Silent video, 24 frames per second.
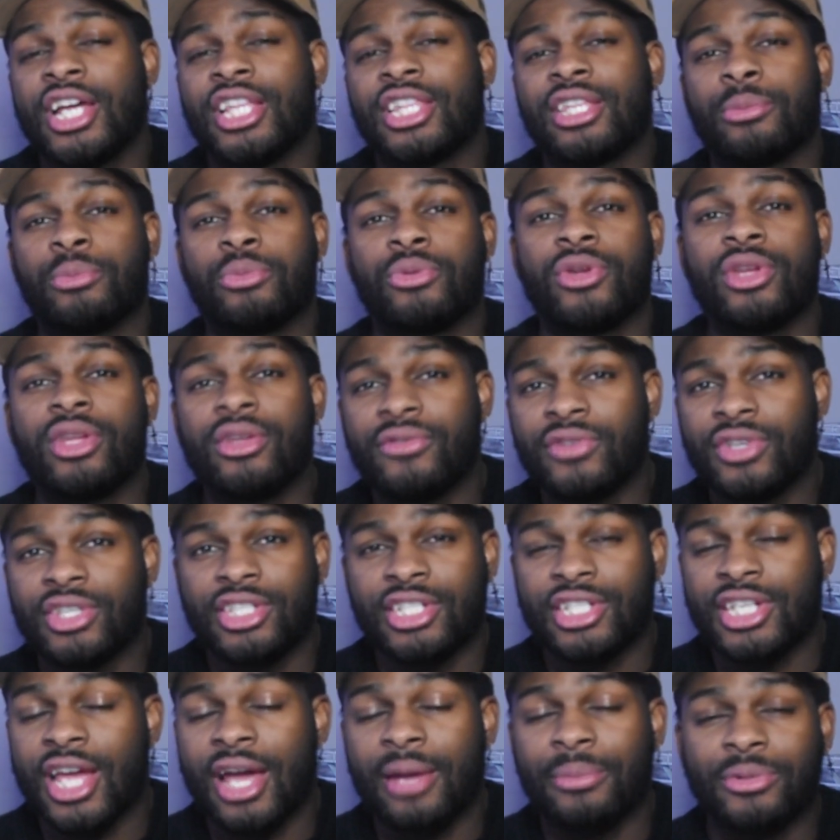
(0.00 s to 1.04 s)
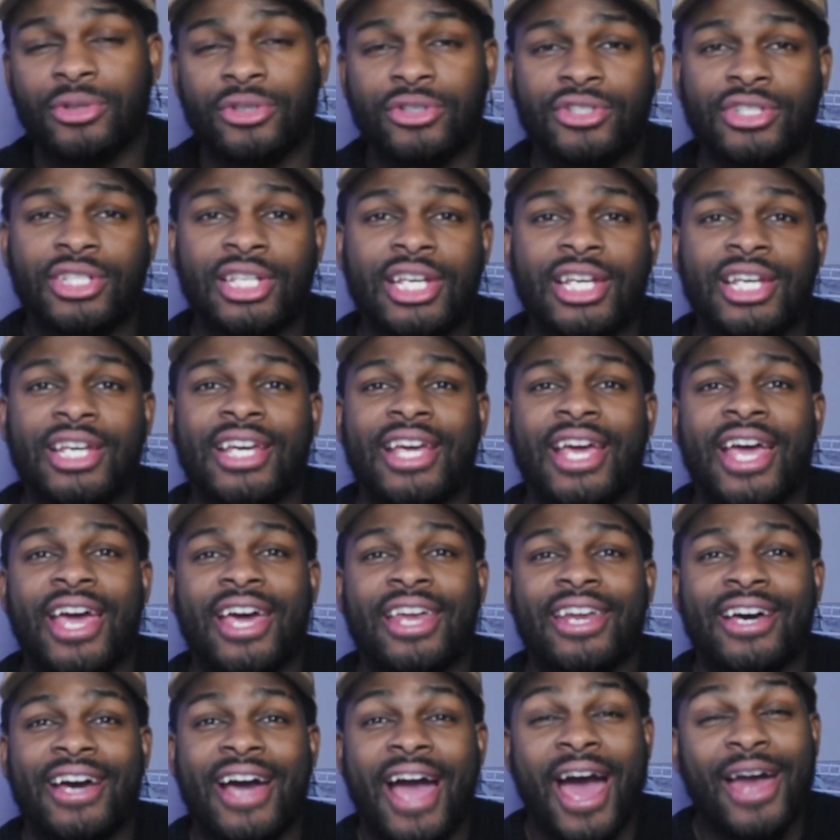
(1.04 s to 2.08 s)
in the previous chapters.
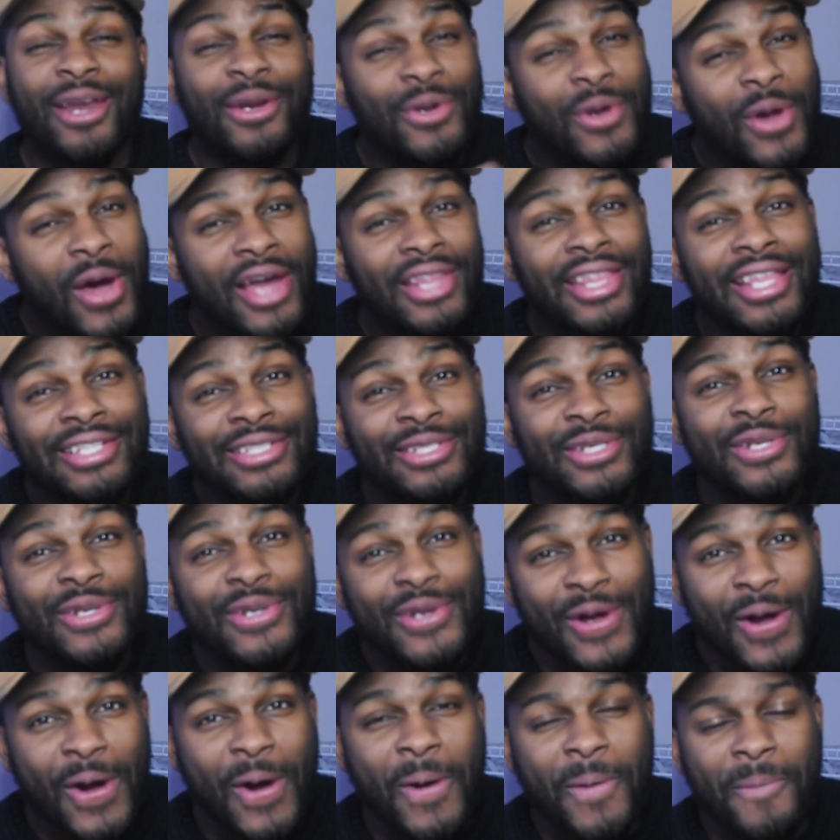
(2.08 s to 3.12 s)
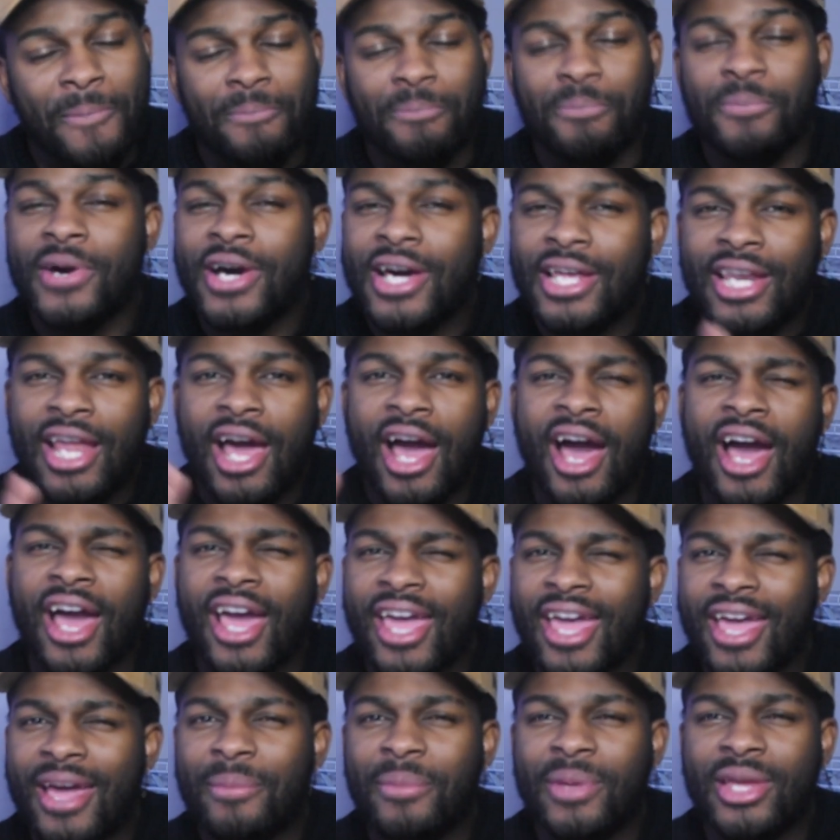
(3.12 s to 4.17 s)
And I don't know how that's going to go, but I
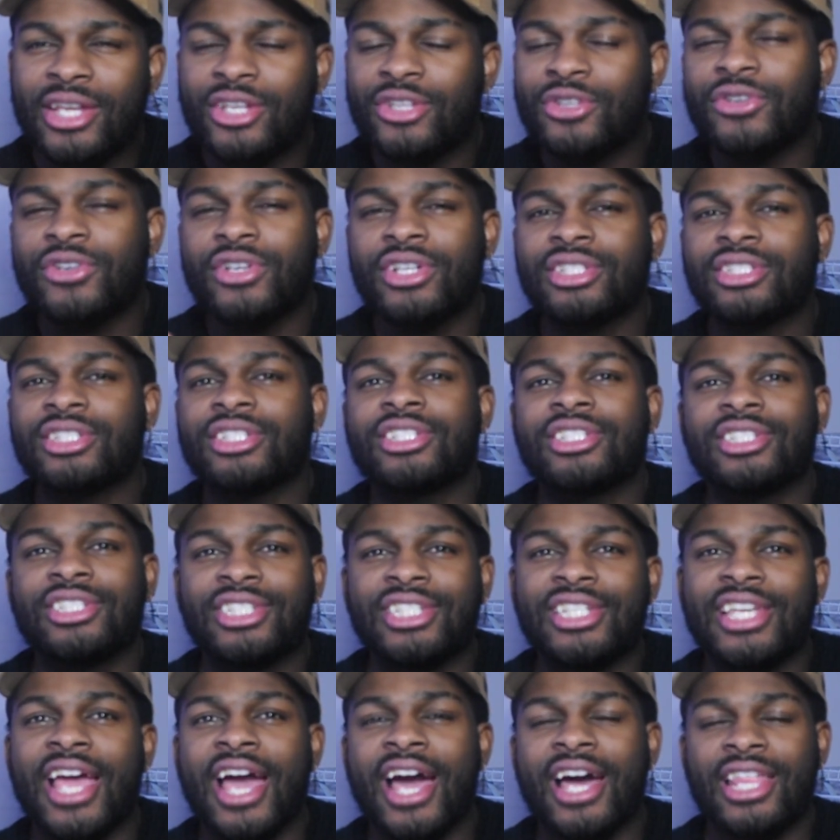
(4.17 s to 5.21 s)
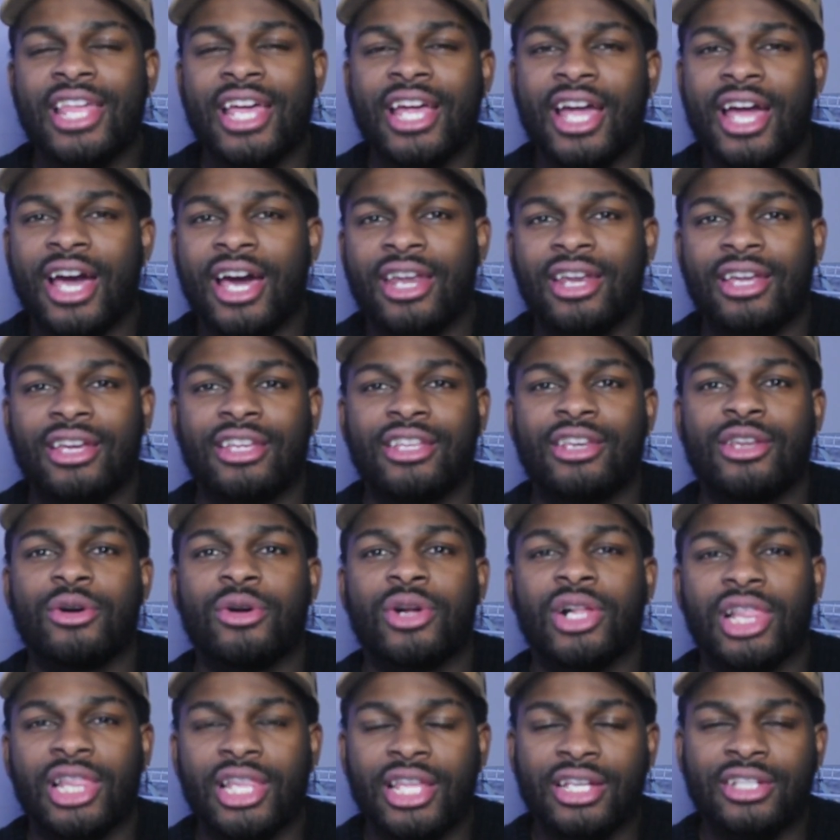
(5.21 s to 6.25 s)
am interested to see how that kind of,
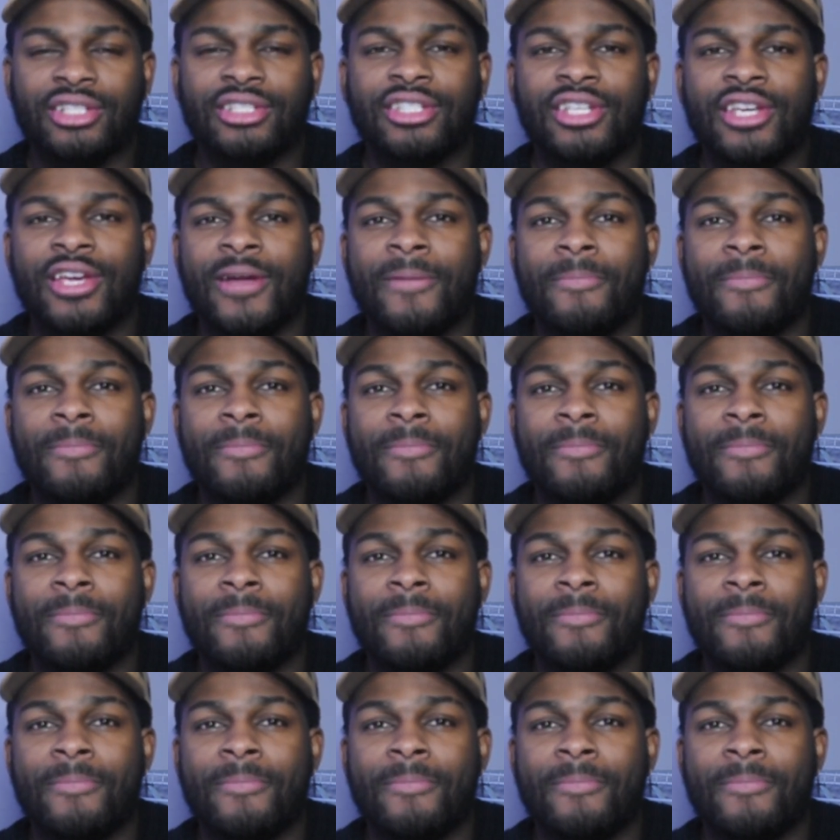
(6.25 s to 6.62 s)
clicks.